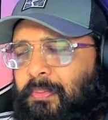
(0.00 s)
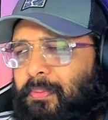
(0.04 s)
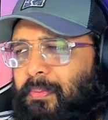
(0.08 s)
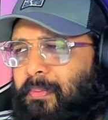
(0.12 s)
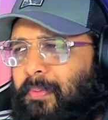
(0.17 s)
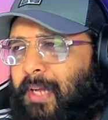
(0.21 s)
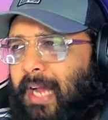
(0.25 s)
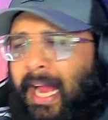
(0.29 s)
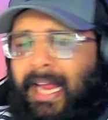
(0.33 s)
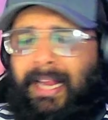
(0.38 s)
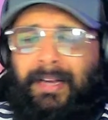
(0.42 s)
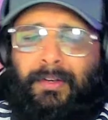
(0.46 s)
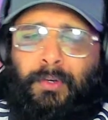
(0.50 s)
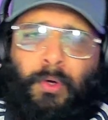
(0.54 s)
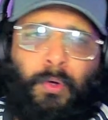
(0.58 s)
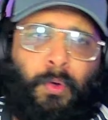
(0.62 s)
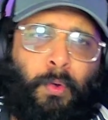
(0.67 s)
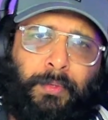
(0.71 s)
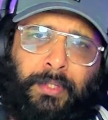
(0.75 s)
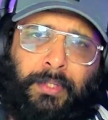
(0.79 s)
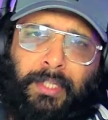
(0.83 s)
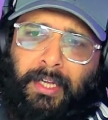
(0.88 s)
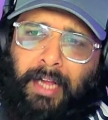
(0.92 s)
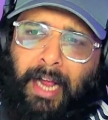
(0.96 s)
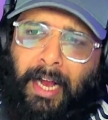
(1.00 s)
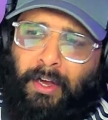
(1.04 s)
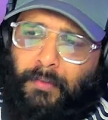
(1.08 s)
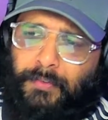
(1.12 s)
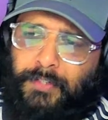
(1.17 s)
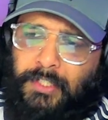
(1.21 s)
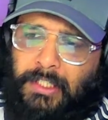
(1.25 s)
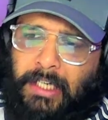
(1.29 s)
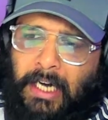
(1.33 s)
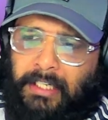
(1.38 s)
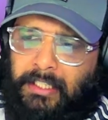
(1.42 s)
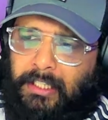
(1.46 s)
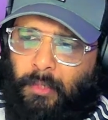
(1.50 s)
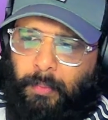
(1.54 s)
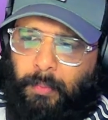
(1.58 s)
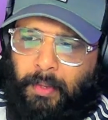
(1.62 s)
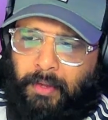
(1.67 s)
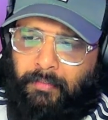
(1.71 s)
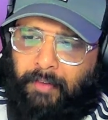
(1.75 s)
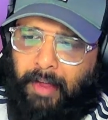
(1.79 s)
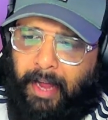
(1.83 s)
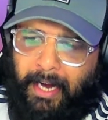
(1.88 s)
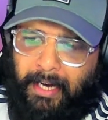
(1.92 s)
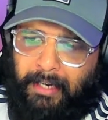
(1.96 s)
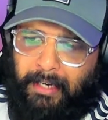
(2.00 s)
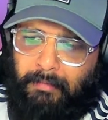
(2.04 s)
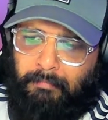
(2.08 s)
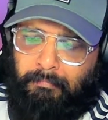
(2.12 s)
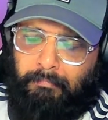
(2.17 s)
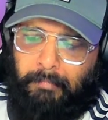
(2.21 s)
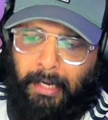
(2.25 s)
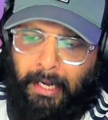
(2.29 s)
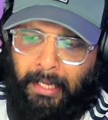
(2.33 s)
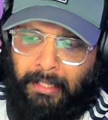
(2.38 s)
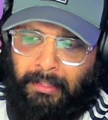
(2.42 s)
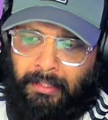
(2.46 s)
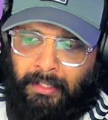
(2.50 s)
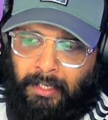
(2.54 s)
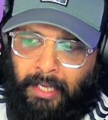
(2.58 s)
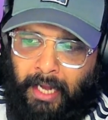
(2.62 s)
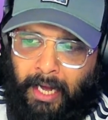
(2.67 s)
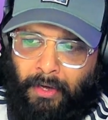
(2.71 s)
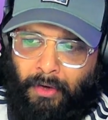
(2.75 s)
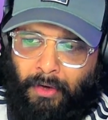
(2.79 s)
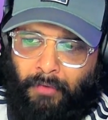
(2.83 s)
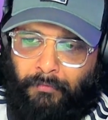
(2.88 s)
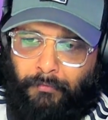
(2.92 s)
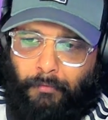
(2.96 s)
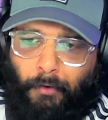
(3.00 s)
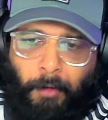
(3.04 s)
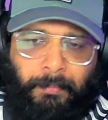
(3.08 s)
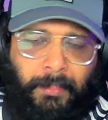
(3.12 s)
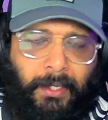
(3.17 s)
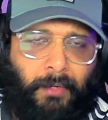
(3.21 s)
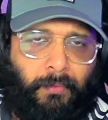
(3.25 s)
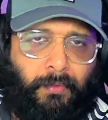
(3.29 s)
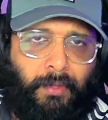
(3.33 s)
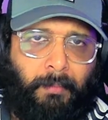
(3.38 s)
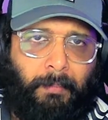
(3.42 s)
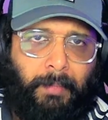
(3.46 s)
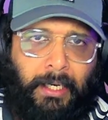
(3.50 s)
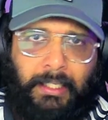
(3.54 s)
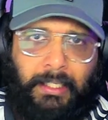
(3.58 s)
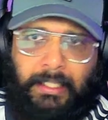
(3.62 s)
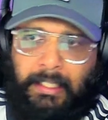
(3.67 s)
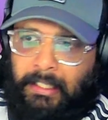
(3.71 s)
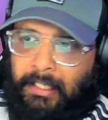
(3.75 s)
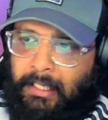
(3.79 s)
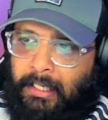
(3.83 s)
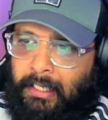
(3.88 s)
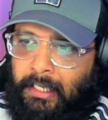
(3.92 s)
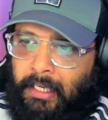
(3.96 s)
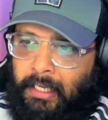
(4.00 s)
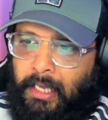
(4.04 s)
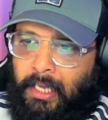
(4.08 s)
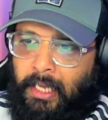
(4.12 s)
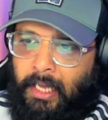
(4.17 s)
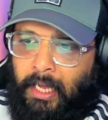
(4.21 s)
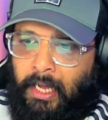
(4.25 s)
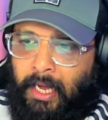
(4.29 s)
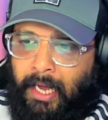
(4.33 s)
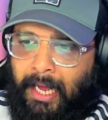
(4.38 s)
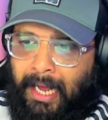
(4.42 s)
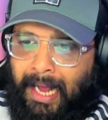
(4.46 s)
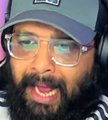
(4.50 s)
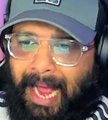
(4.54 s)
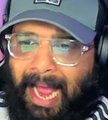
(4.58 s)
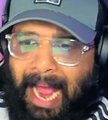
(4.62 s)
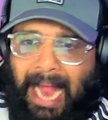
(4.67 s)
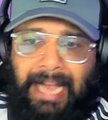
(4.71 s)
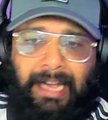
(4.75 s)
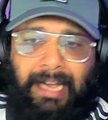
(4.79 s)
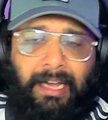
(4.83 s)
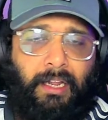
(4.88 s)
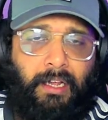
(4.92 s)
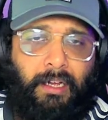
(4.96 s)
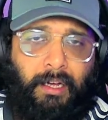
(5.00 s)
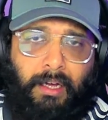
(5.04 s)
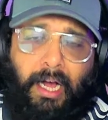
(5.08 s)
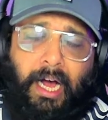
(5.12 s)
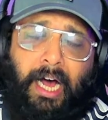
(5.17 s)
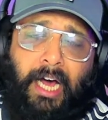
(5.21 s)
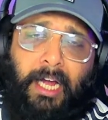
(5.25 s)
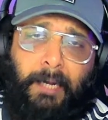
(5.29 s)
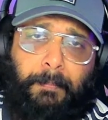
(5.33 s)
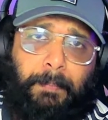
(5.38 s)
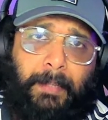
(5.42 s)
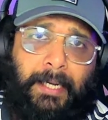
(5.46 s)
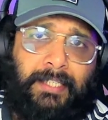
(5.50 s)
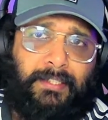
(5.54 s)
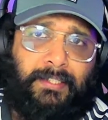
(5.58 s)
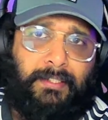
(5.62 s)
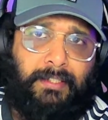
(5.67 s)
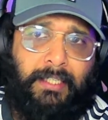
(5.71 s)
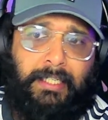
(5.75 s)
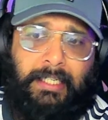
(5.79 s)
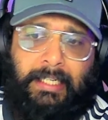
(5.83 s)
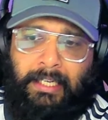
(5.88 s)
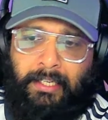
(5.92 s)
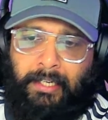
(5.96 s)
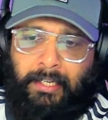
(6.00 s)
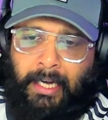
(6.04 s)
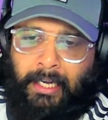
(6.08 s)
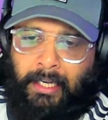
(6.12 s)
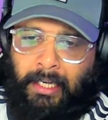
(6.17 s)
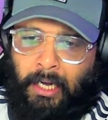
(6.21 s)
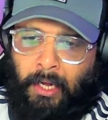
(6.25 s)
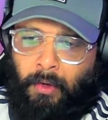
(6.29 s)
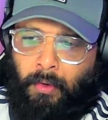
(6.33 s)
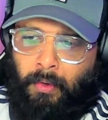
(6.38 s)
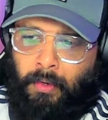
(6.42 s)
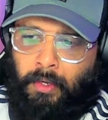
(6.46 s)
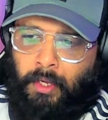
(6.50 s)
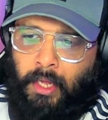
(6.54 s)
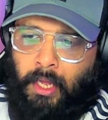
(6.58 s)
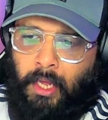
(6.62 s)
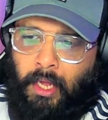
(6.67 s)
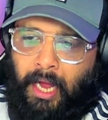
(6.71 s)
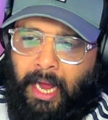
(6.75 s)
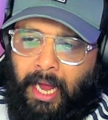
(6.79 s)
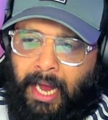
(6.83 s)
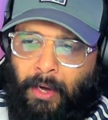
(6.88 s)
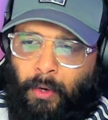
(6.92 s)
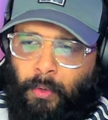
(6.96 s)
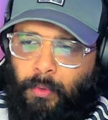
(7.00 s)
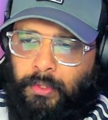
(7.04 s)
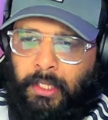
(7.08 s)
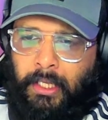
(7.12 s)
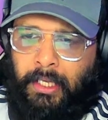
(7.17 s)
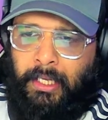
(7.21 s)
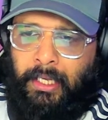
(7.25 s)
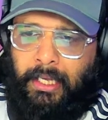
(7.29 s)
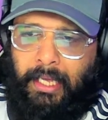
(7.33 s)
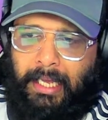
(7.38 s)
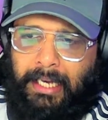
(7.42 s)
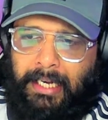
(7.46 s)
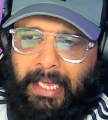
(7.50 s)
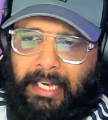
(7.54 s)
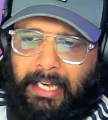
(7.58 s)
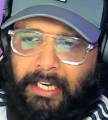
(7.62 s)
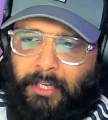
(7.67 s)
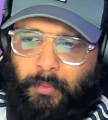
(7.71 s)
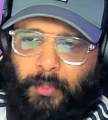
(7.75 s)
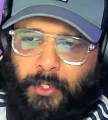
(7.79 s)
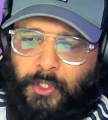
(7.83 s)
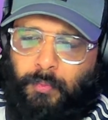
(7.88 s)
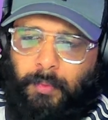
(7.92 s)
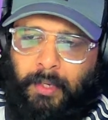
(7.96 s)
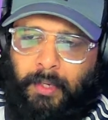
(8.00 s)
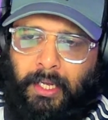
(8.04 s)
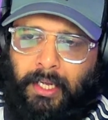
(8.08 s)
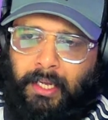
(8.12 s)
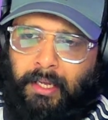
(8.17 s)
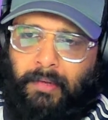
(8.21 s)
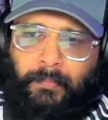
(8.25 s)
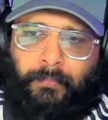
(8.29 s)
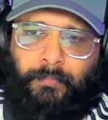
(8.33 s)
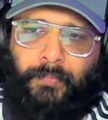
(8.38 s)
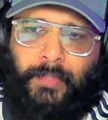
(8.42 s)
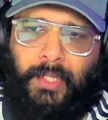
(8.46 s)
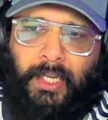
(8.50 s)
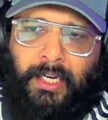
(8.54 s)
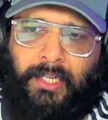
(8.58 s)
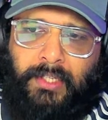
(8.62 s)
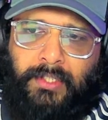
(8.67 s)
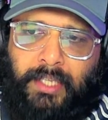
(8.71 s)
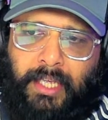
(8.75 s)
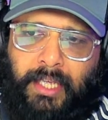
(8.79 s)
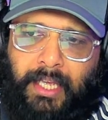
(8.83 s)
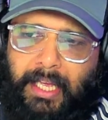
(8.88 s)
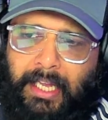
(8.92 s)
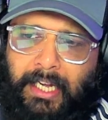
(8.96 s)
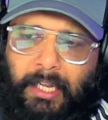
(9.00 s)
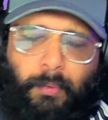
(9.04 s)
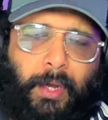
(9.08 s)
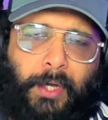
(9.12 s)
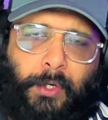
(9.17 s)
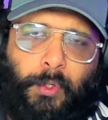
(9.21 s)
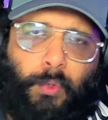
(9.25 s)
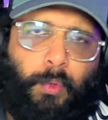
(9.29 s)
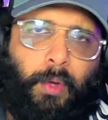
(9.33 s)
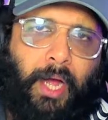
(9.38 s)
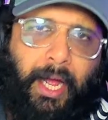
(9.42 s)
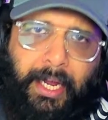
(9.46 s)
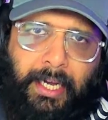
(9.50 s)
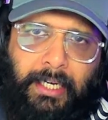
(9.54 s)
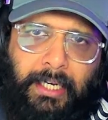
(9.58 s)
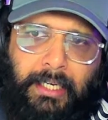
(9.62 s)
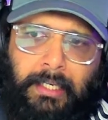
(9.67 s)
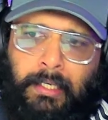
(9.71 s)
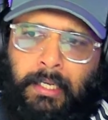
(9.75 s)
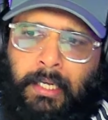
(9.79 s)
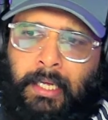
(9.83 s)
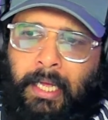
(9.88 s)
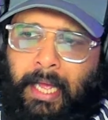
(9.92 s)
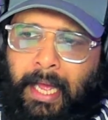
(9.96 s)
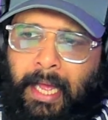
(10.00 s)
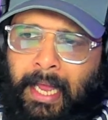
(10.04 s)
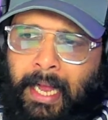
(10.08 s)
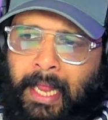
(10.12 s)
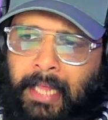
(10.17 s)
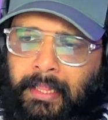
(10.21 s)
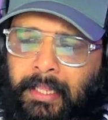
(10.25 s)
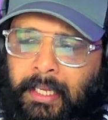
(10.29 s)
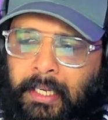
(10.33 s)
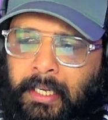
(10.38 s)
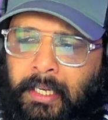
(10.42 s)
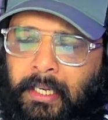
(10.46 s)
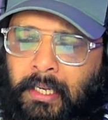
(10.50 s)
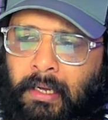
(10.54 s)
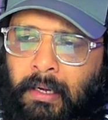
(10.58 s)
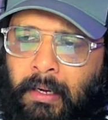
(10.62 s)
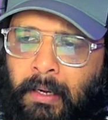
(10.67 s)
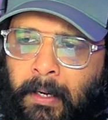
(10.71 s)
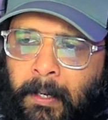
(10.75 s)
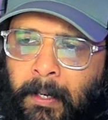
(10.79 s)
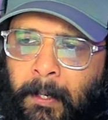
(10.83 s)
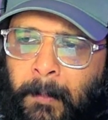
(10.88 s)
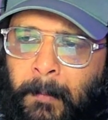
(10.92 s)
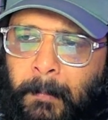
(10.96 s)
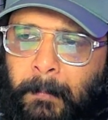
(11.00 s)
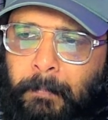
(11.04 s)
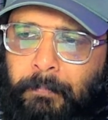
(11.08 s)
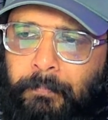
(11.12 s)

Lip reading: kind of start that we've had and the kind of form that we are maintaining and our place in the league right now. I don't think in any which way there is anywhere to hide. And I think I've